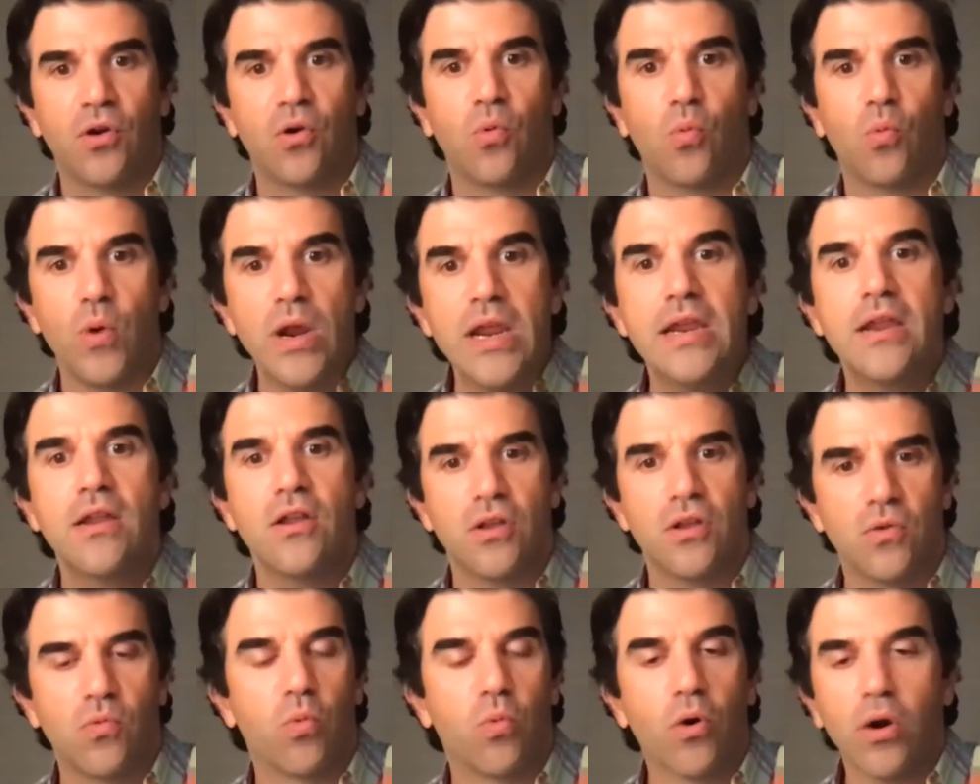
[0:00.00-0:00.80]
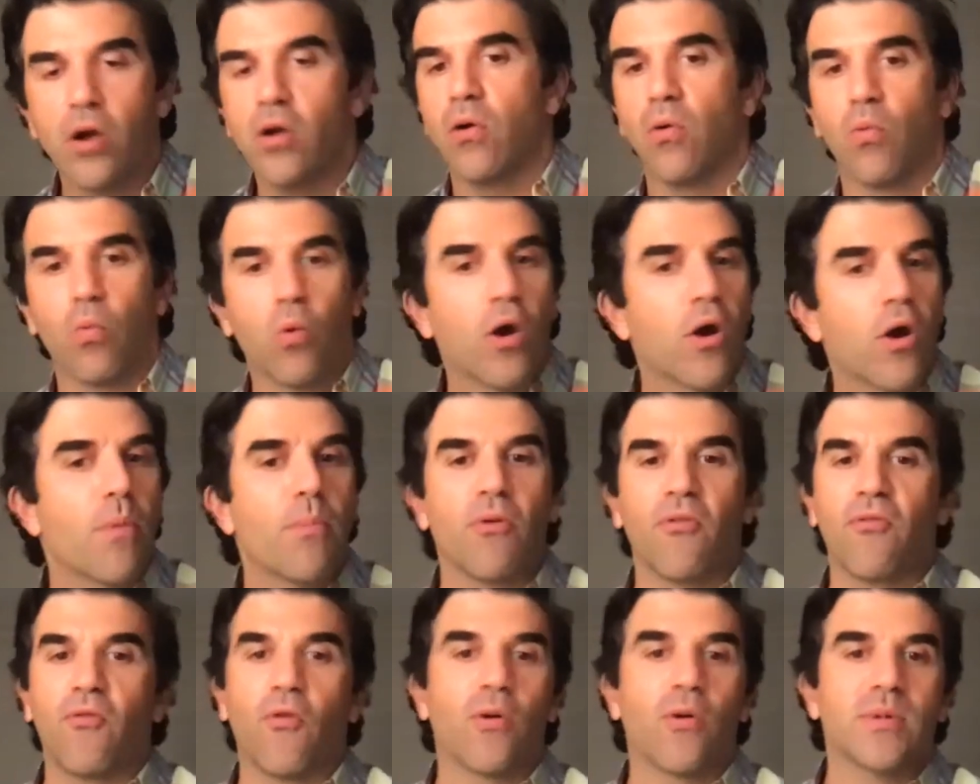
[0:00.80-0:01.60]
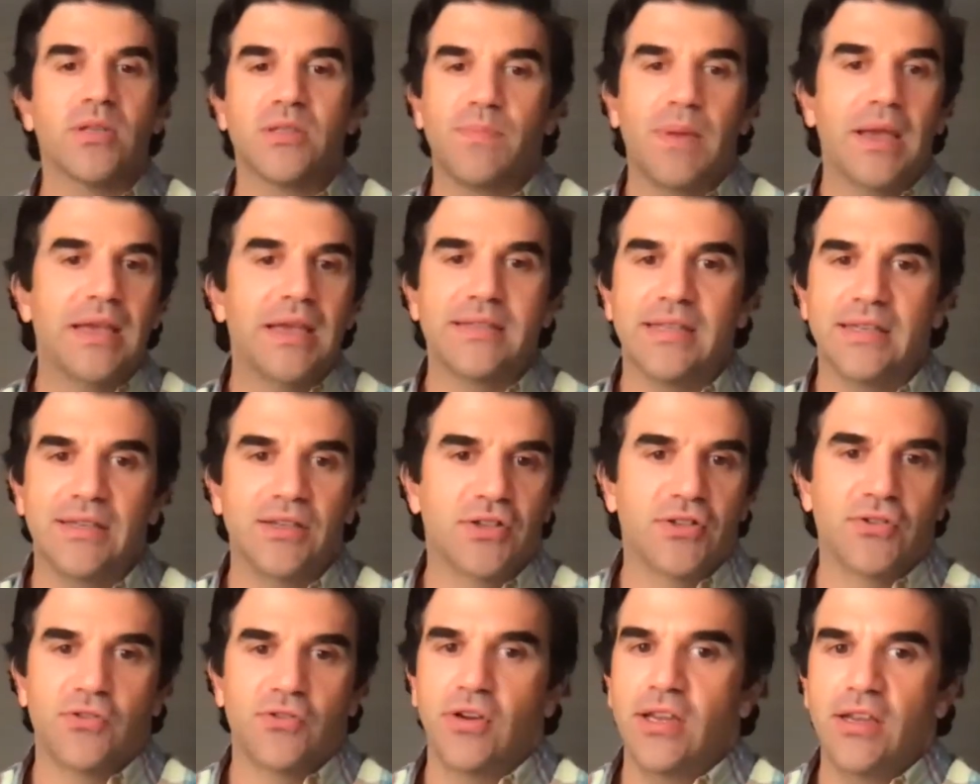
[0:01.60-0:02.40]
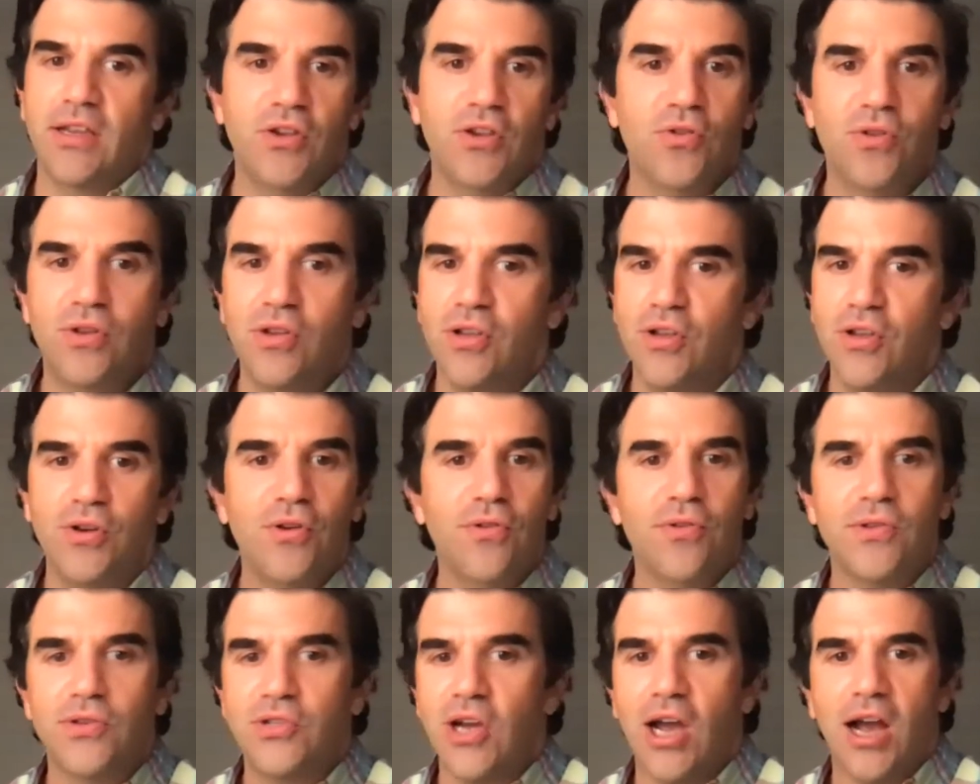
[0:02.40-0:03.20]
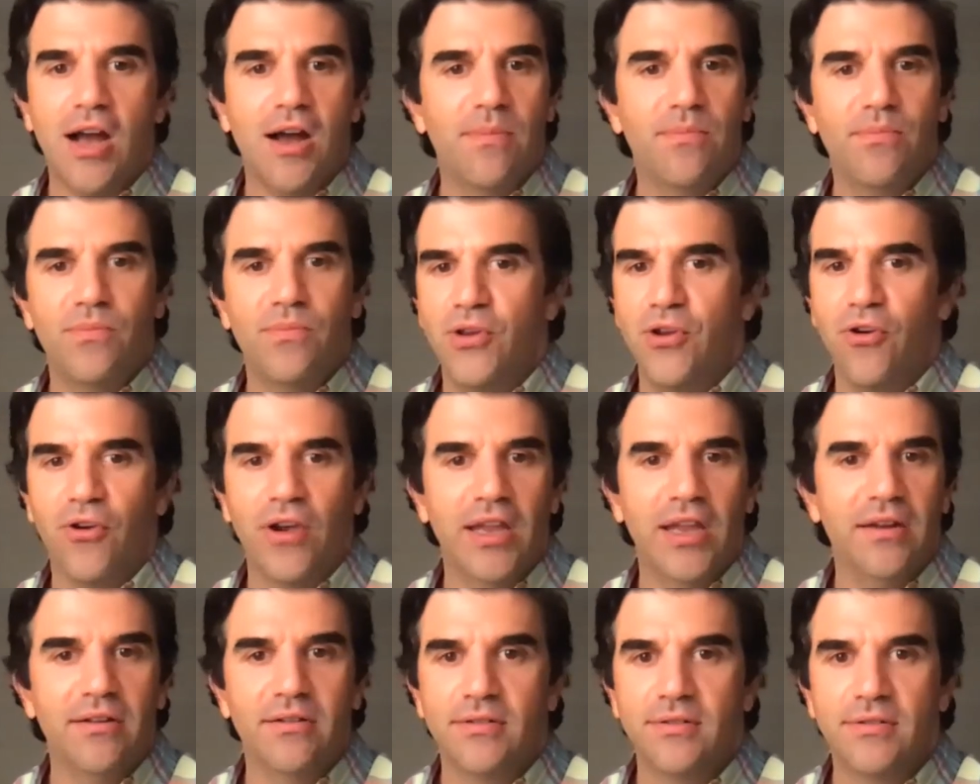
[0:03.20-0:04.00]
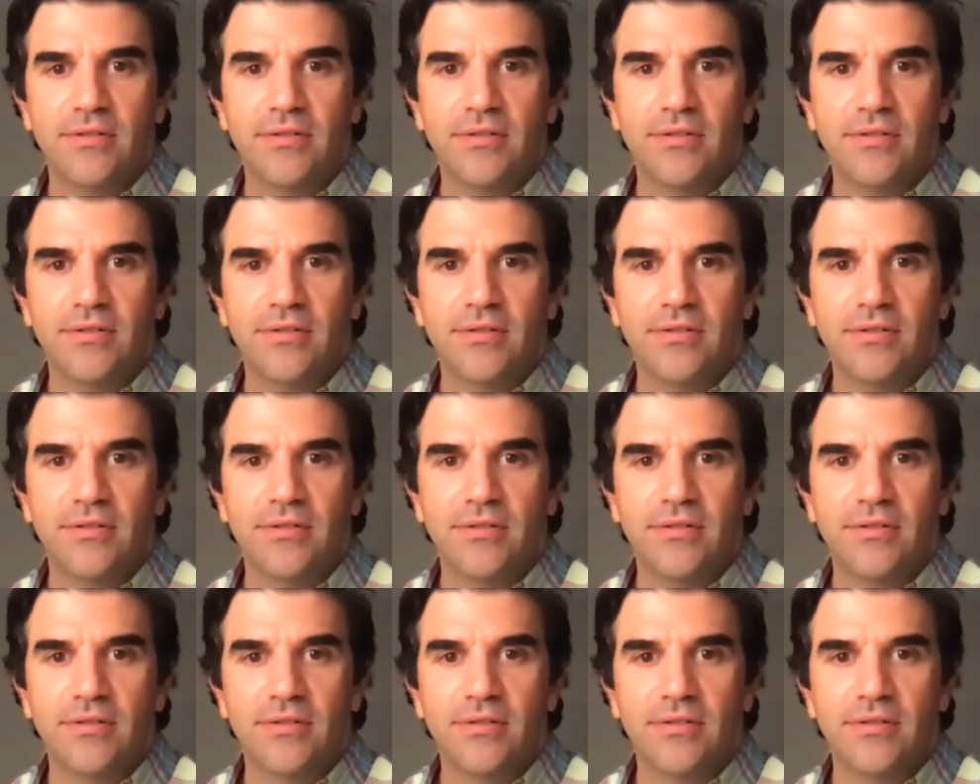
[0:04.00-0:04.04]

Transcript: We we're we're a performance based industry. You do you do the job, you're in.